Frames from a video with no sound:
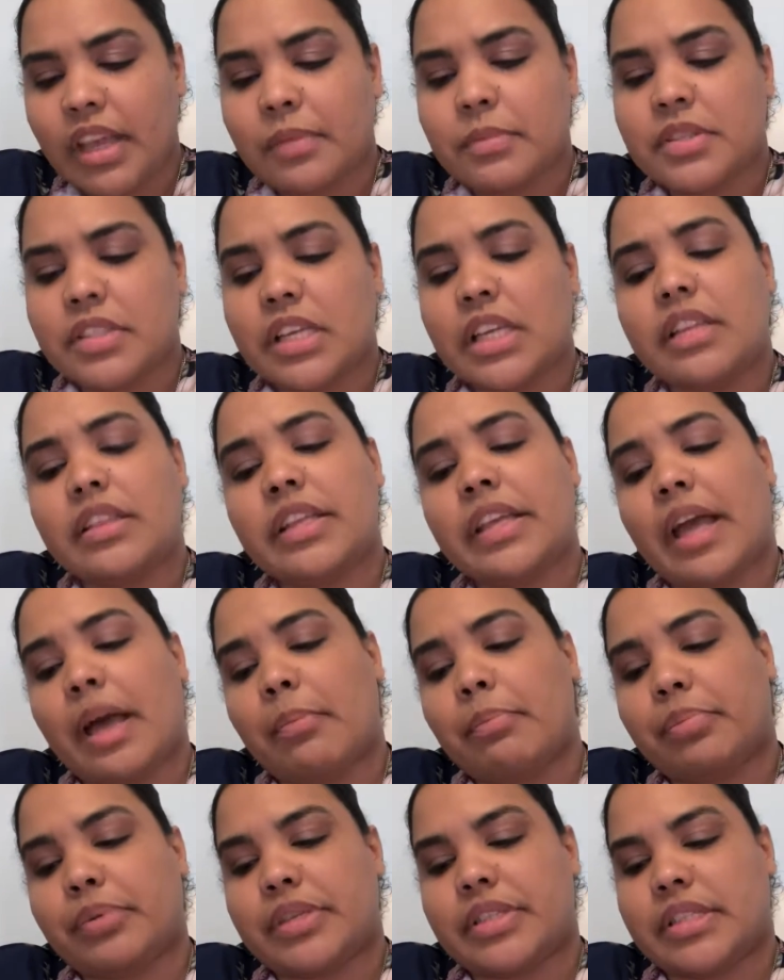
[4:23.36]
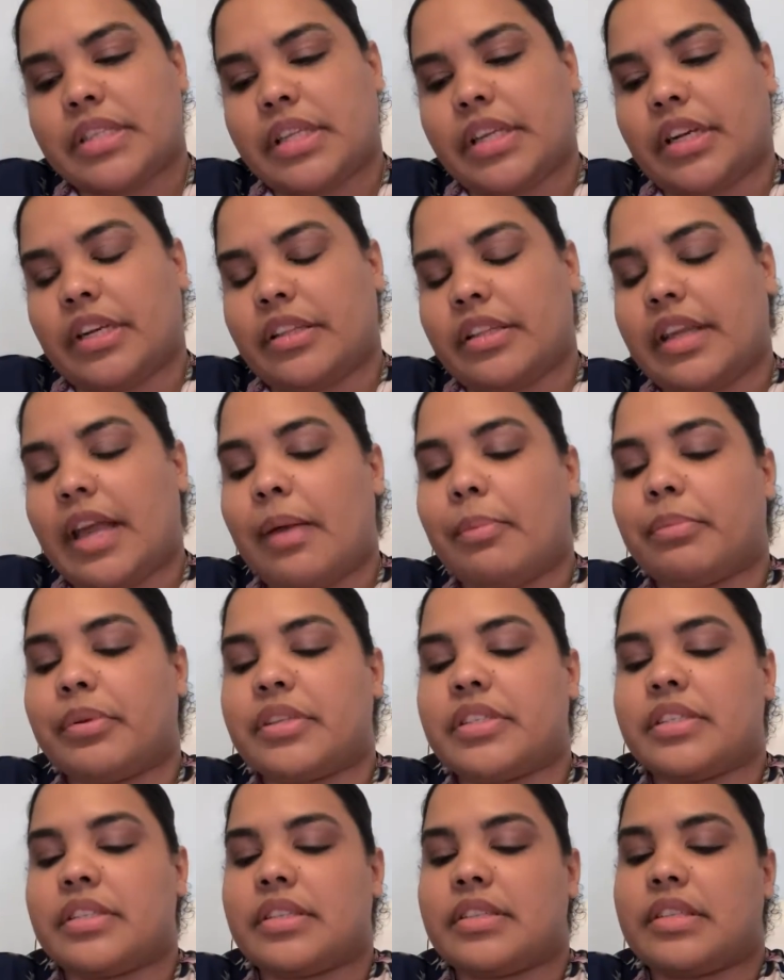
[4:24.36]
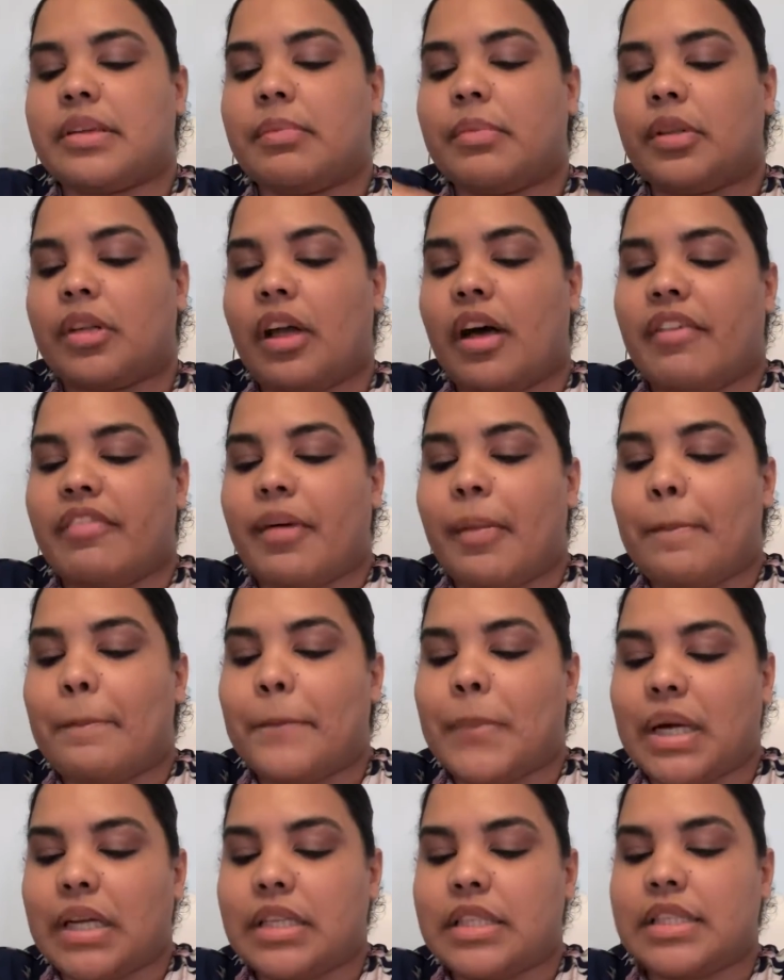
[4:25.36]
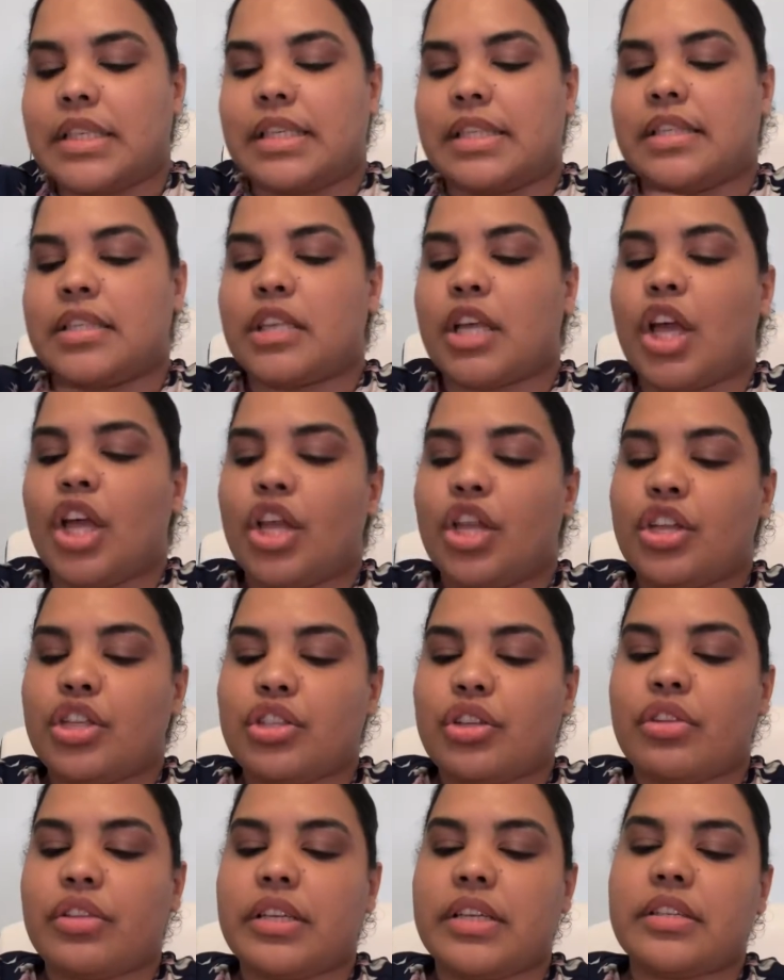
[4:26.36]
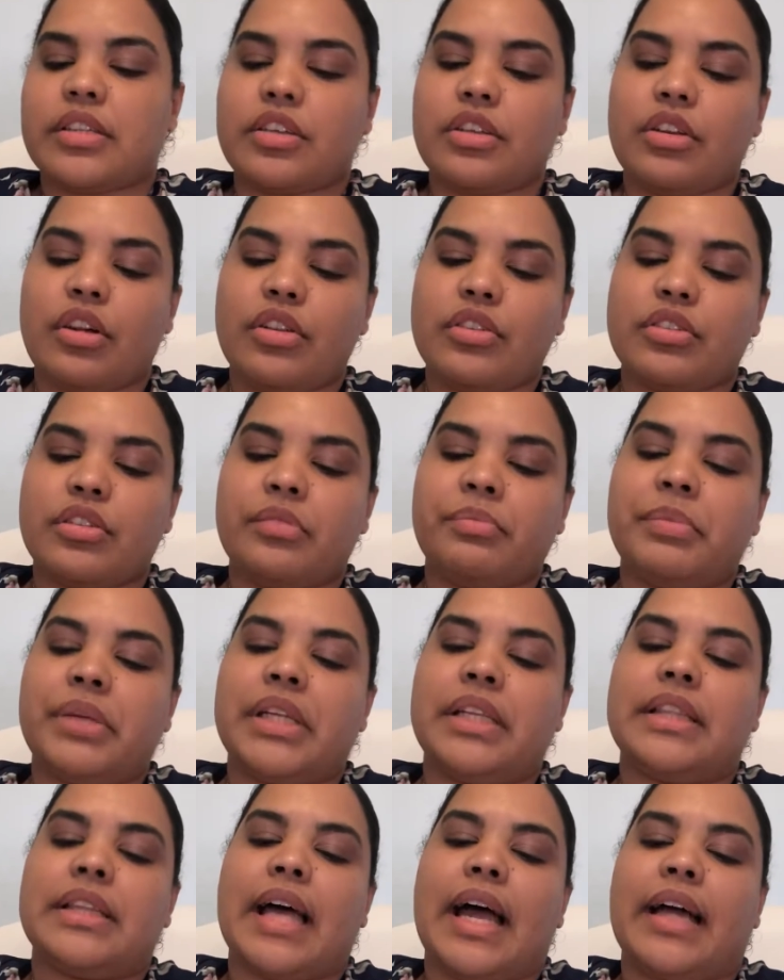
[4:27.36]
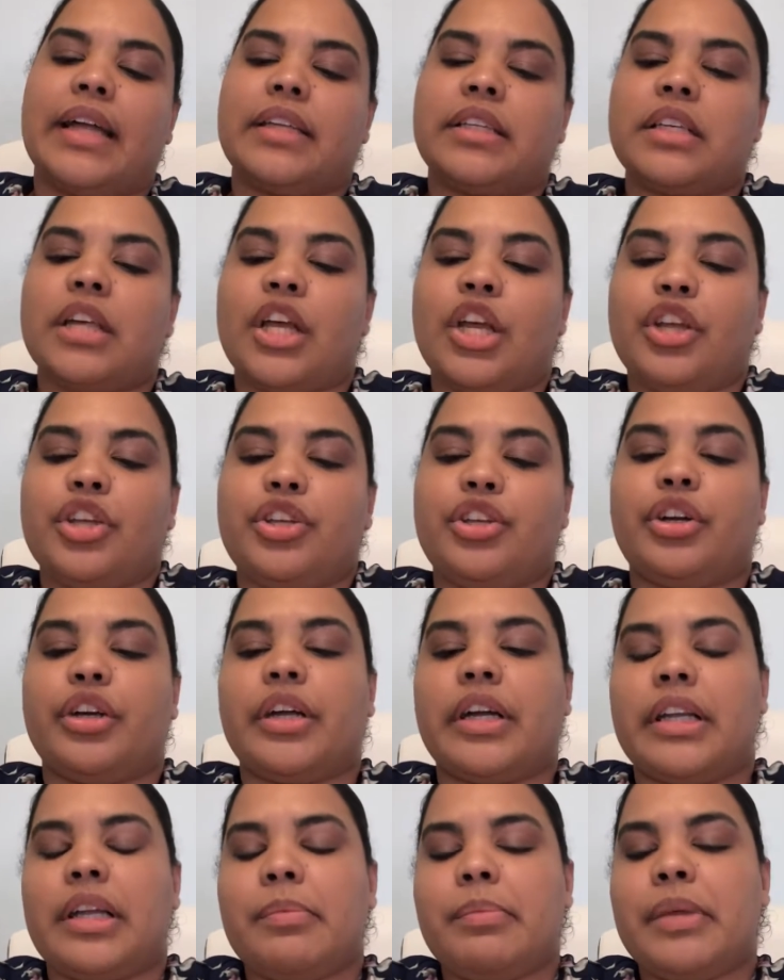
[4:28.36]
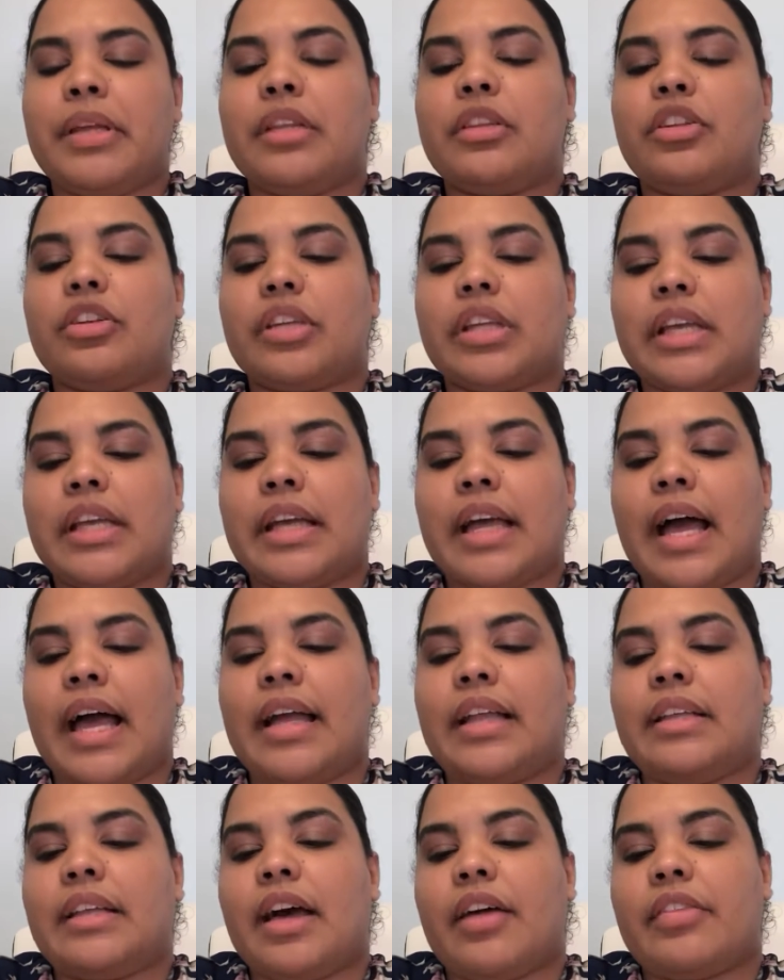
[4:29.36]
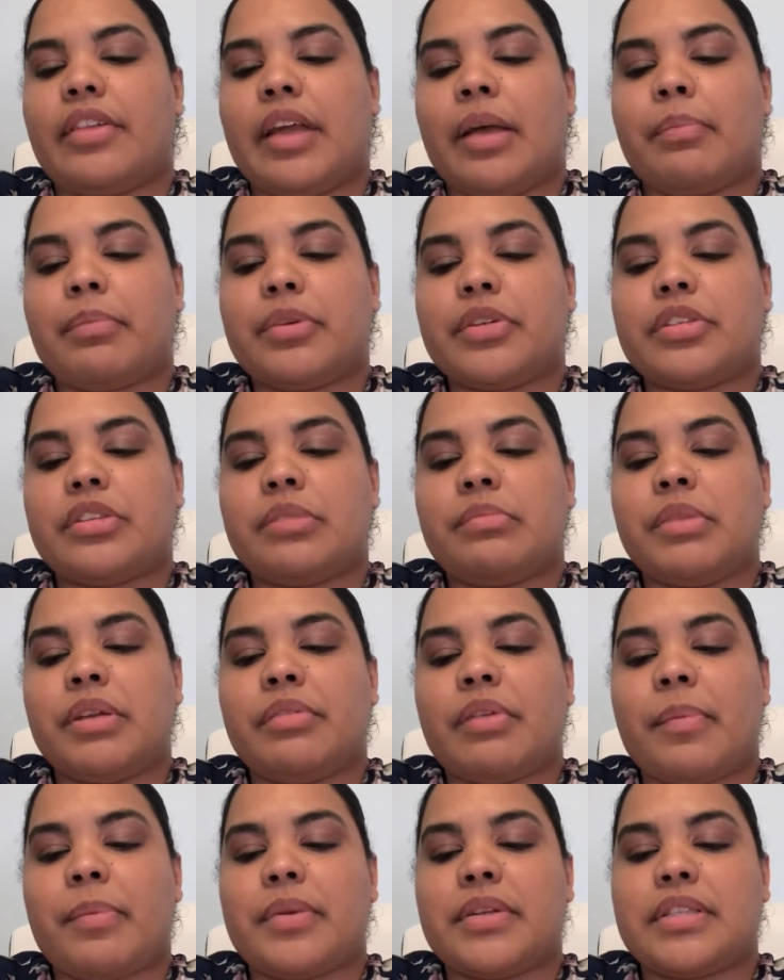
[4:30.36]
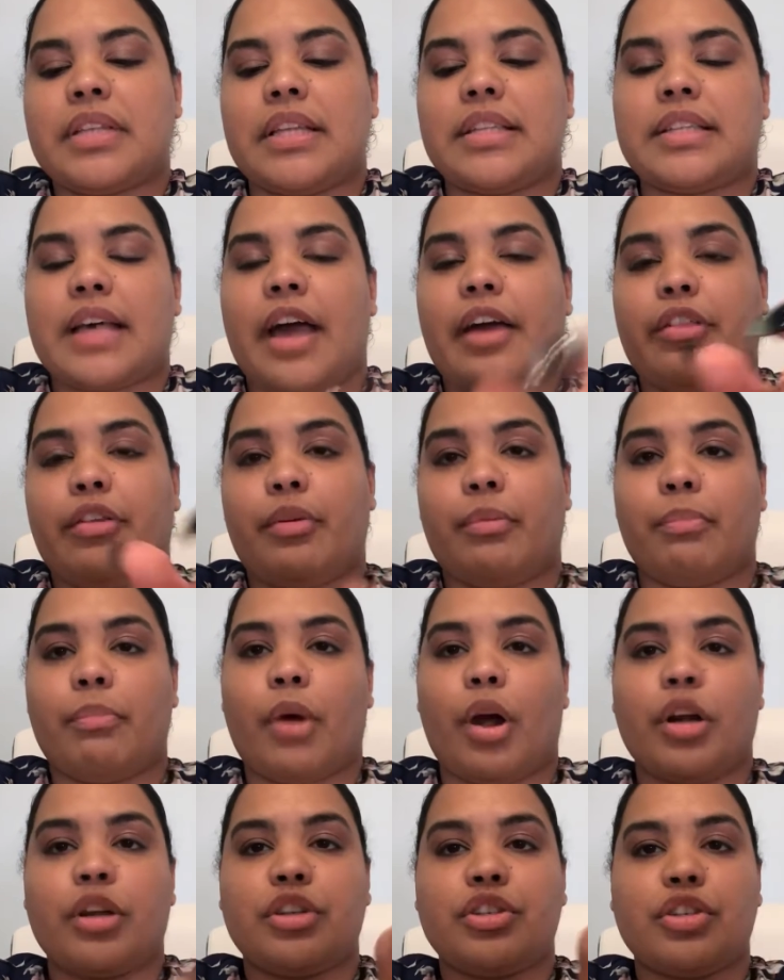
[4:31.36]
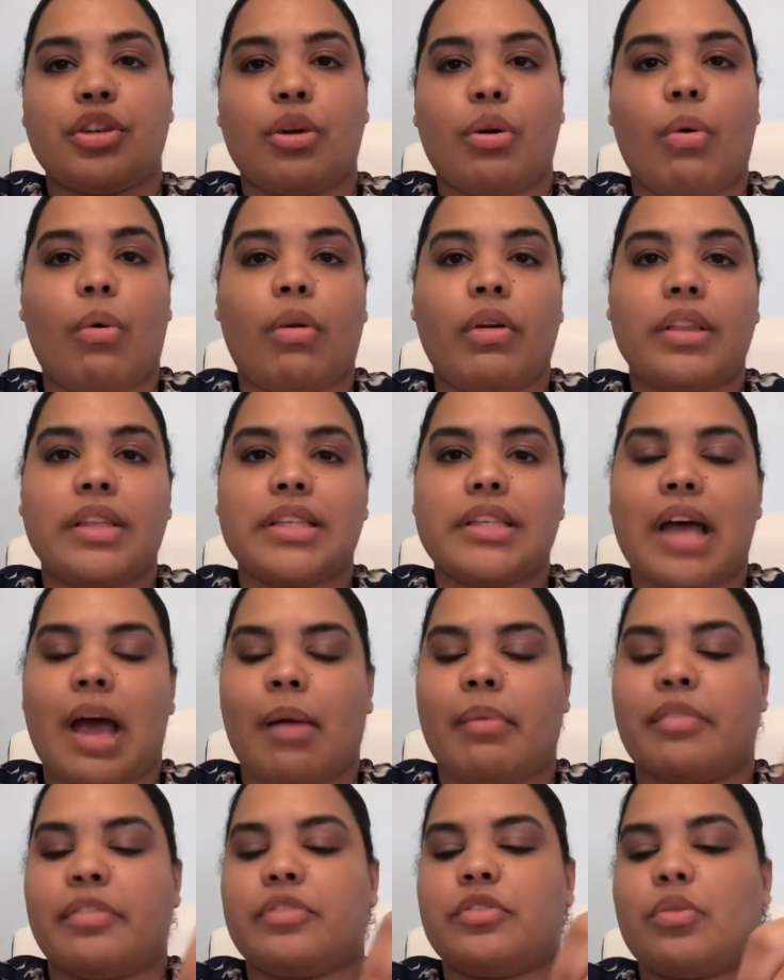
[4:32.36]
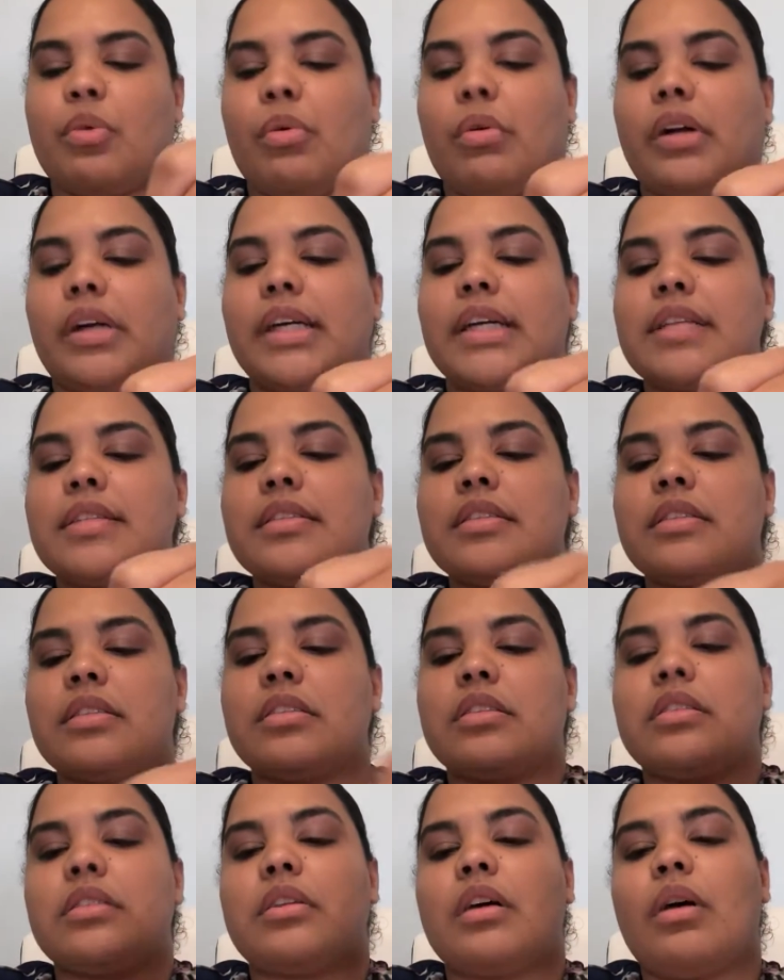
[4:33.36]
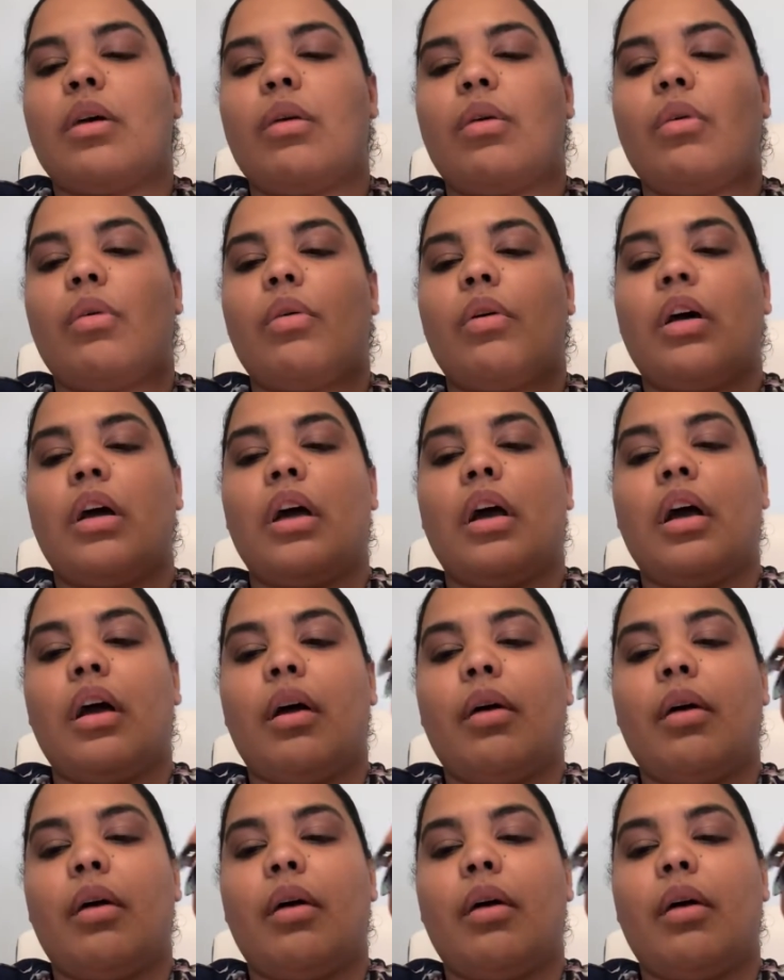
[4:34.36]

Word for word: I'm seeing the Empress here. The Empress is a symbol of abundance. So this could also mean that you're going to be looking at, now the Empress to me represents either March or the time of Taurus. So